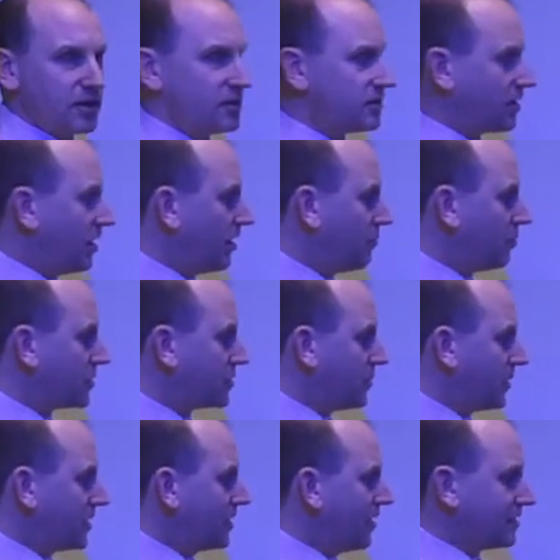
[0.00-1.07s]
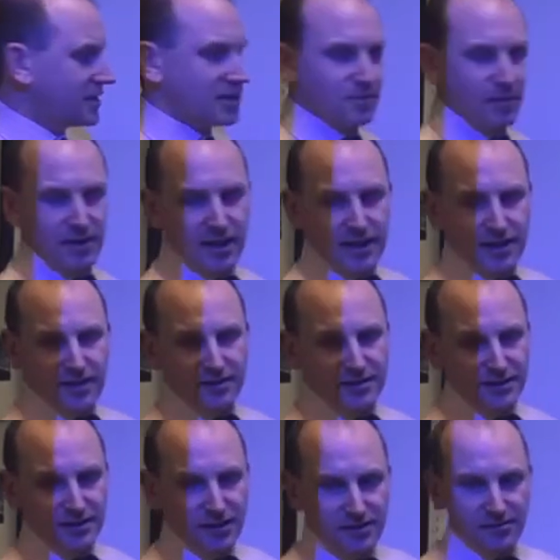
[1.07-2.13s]
those are watched by the Nazis when they're
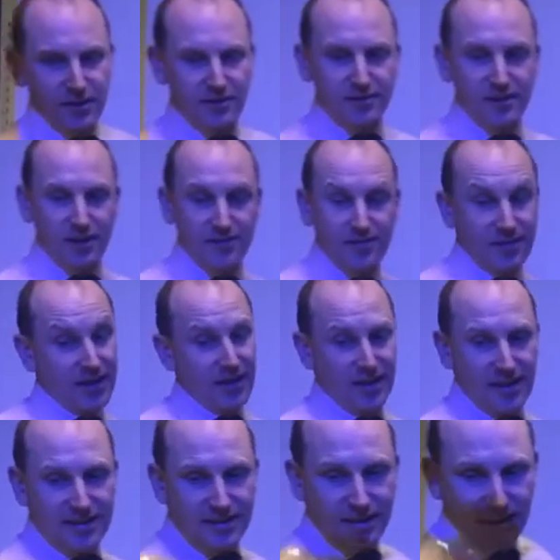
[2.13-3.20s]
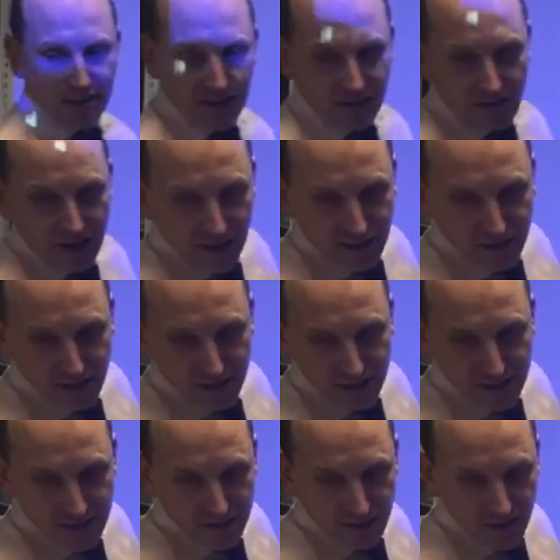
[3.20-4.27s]
casting those votes, so it's another cracking
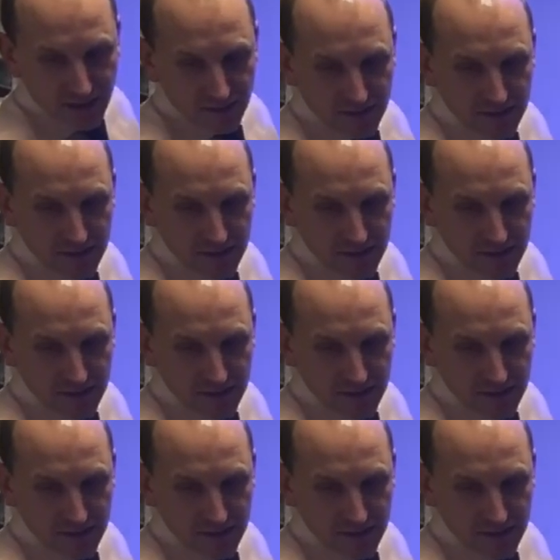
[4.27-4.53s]
Nazi trick.